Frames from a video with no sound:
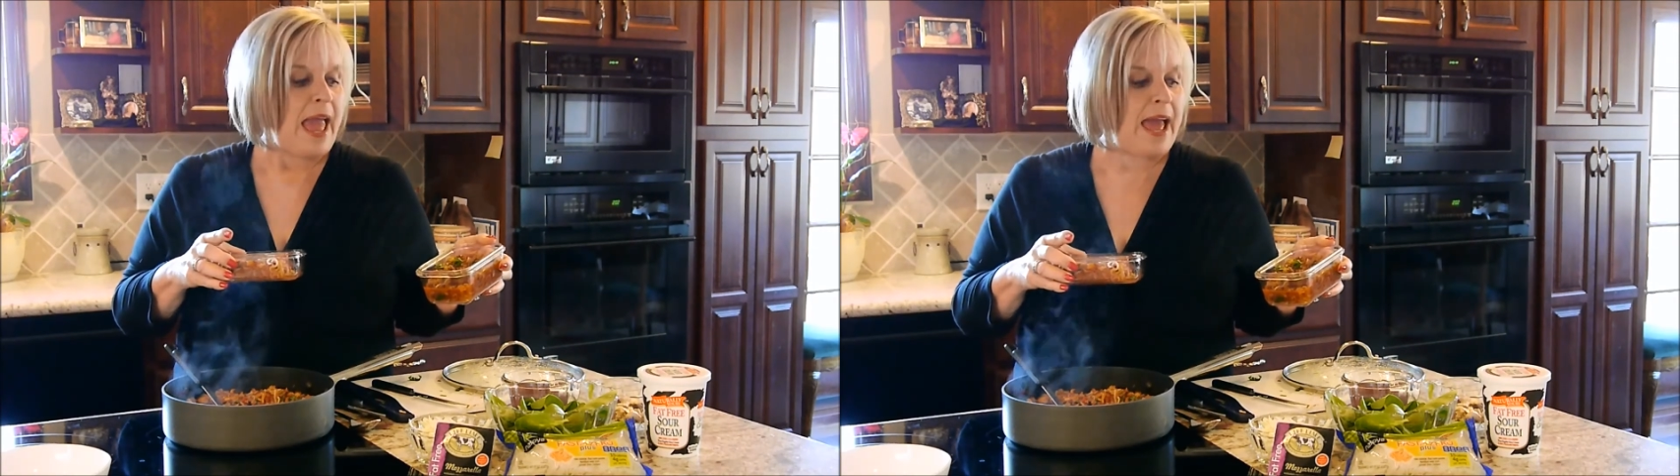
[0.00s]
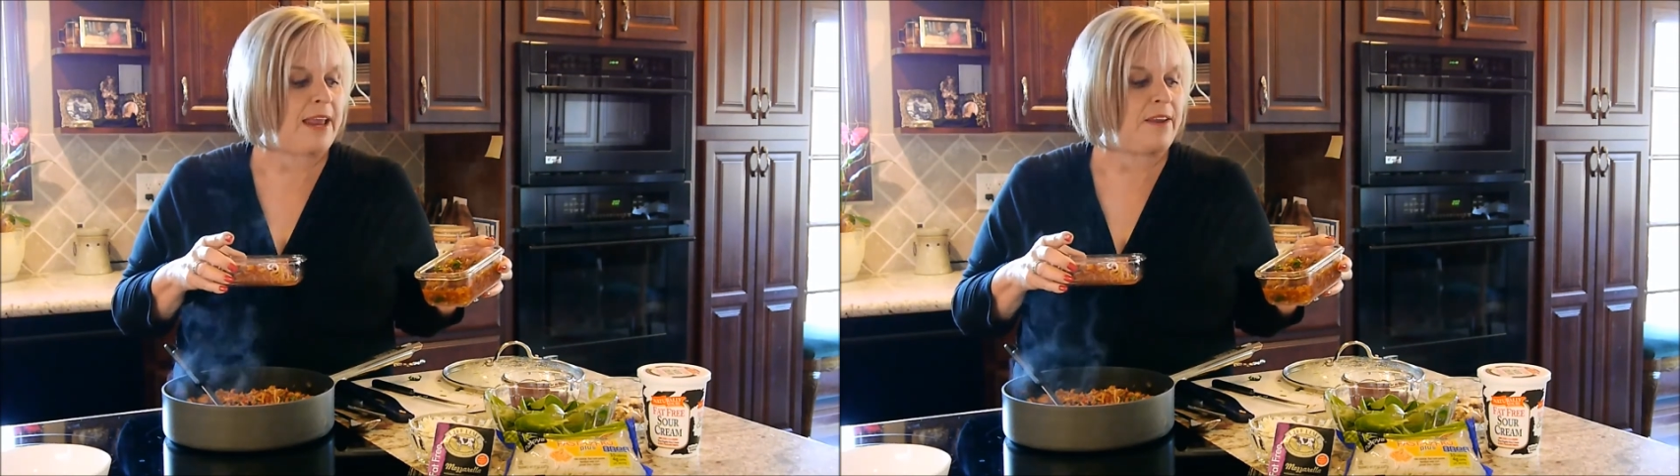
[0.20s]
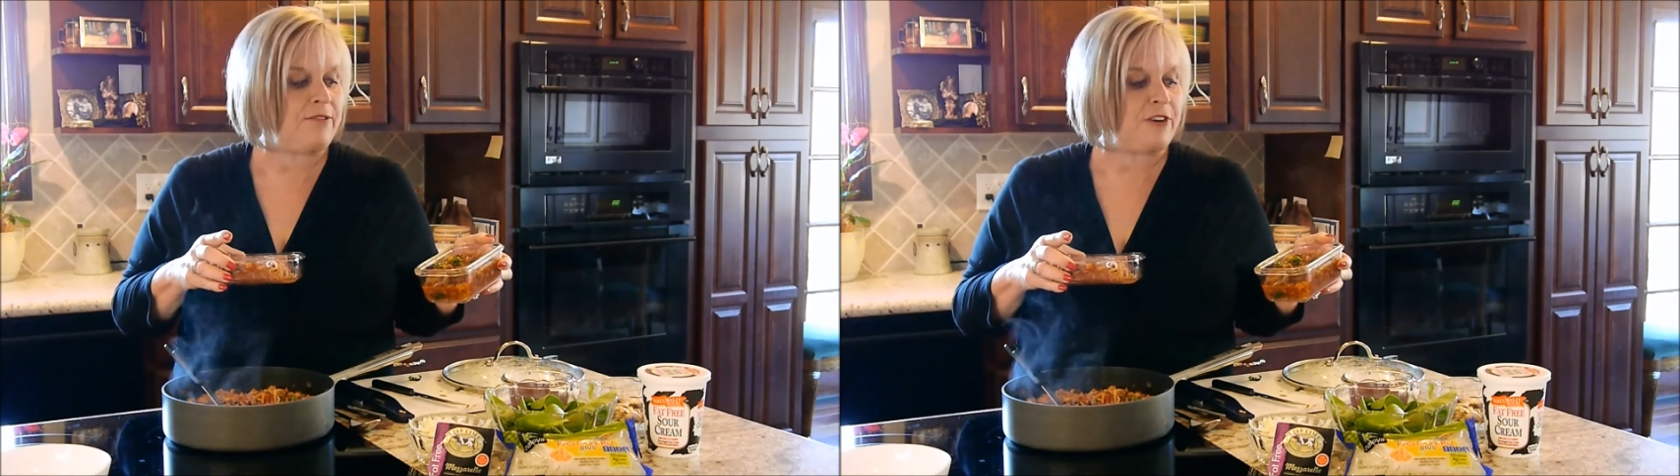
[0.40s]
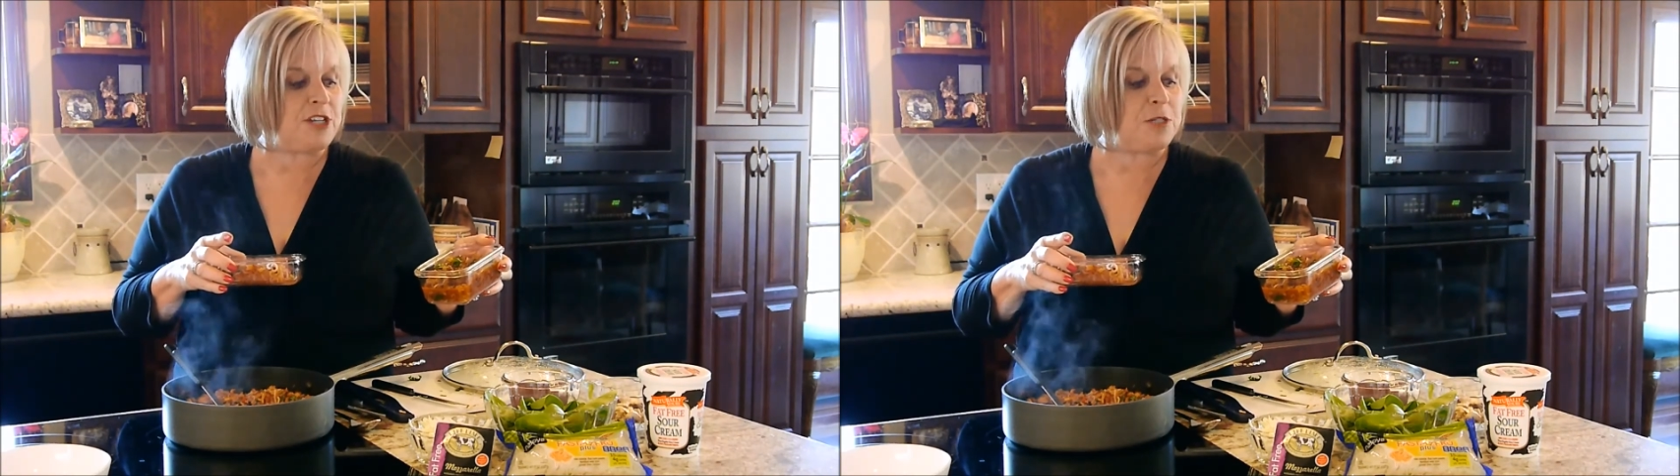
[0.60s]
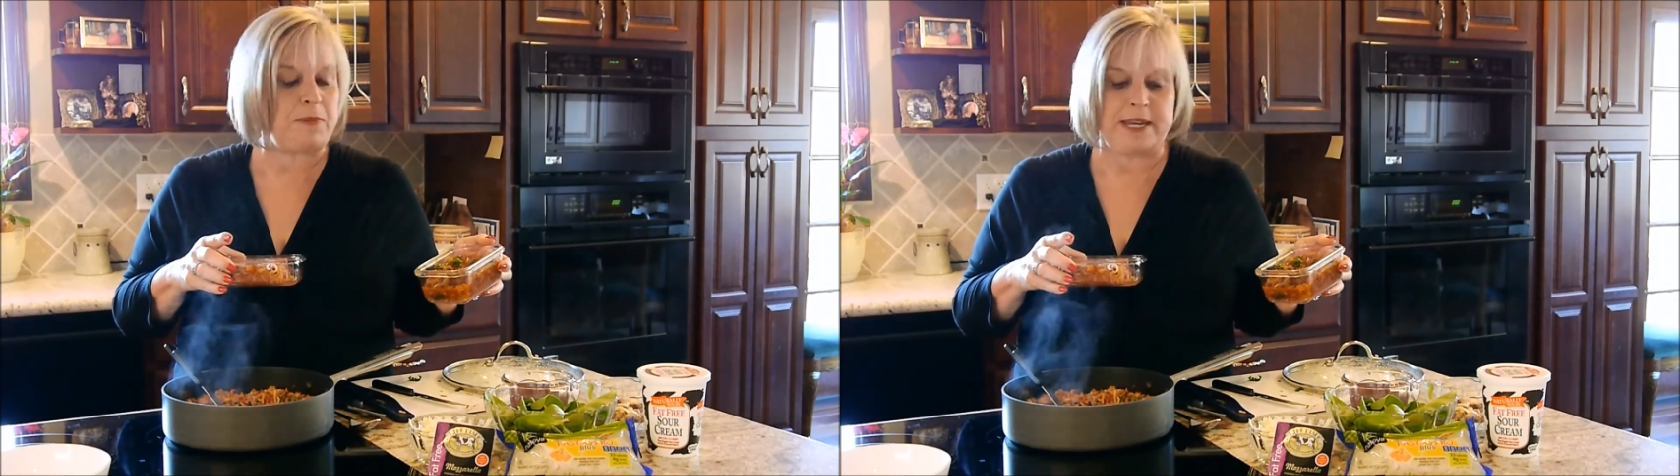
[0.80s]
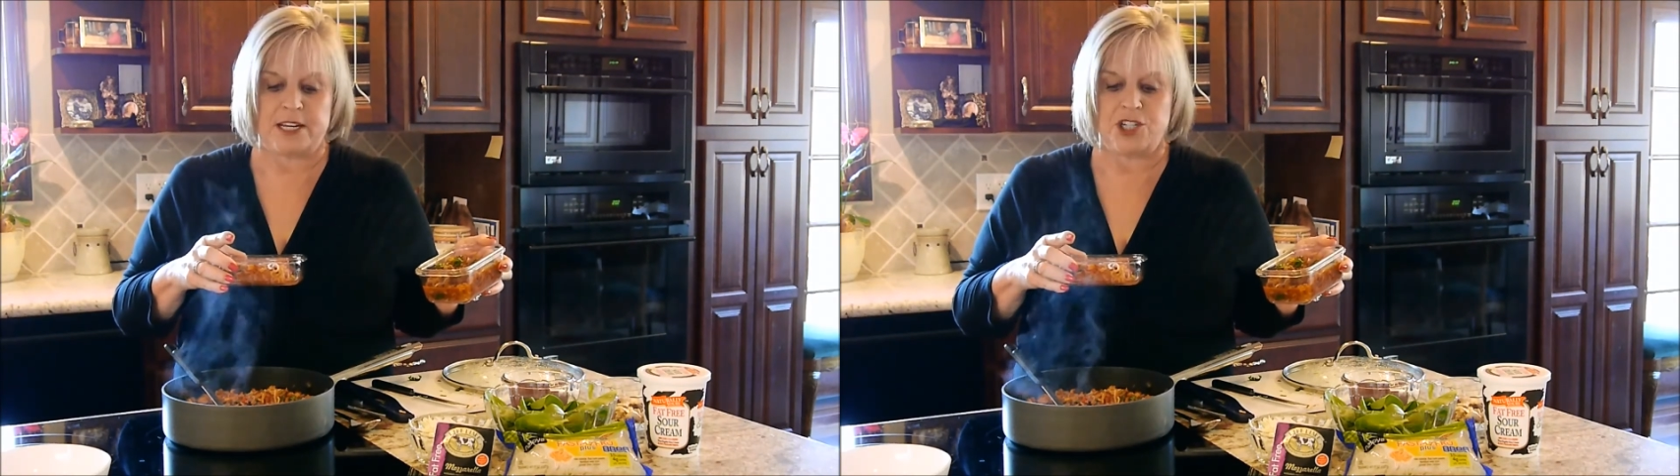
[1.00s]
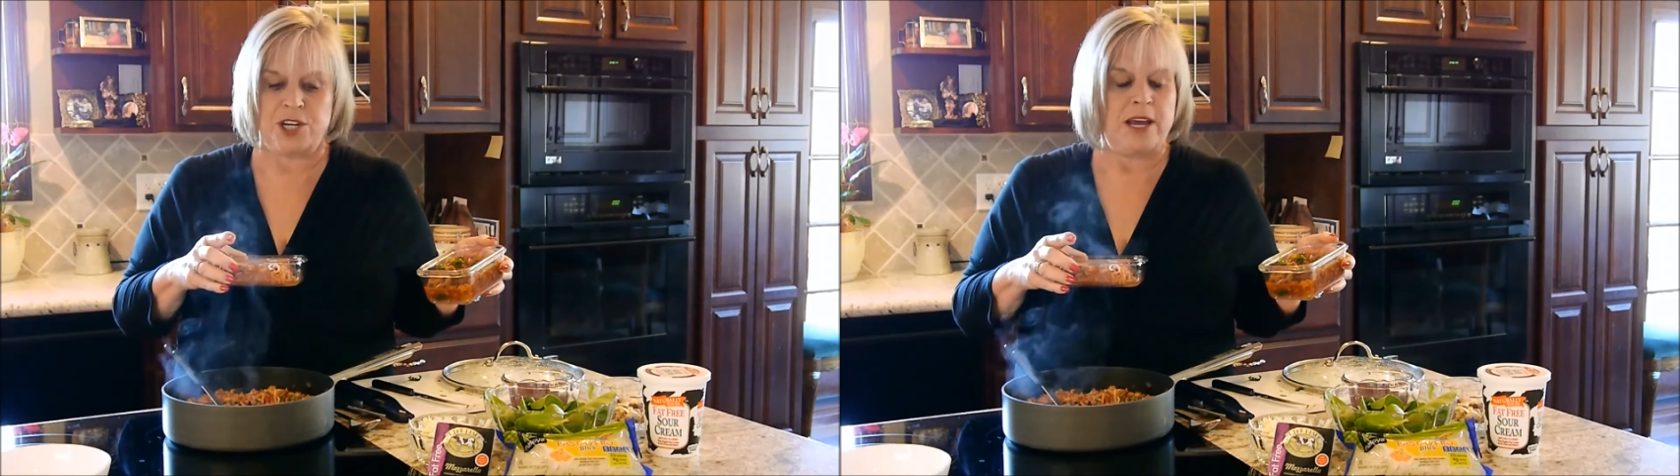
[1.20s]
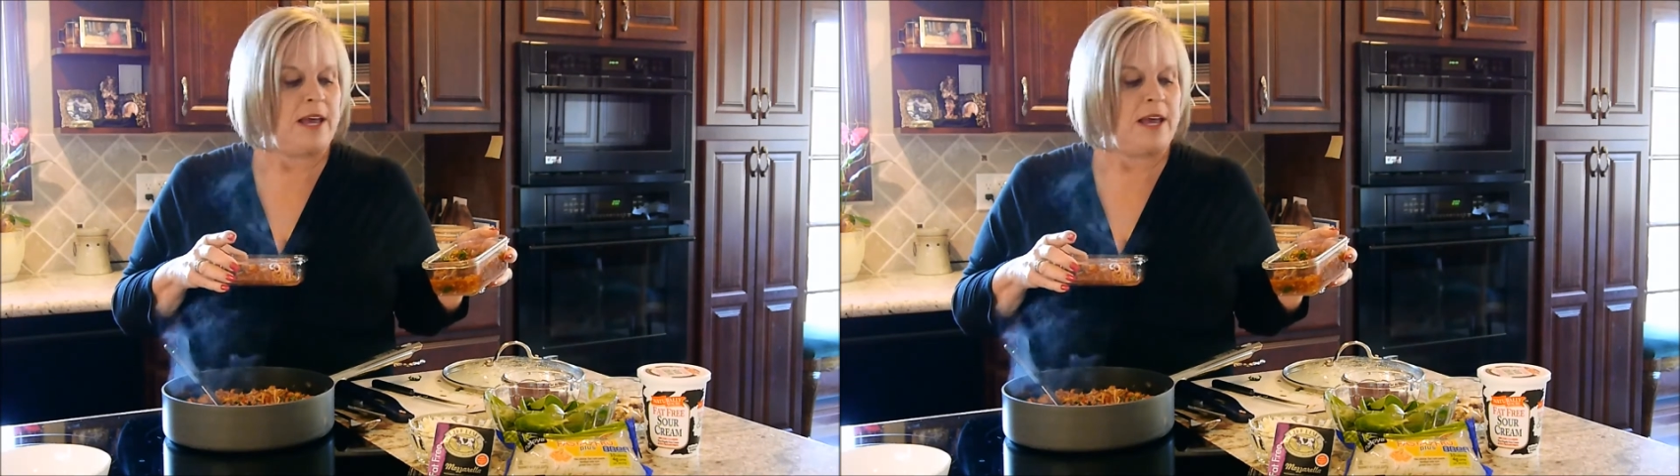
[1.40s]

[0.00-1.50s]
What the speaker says: and fresh spinach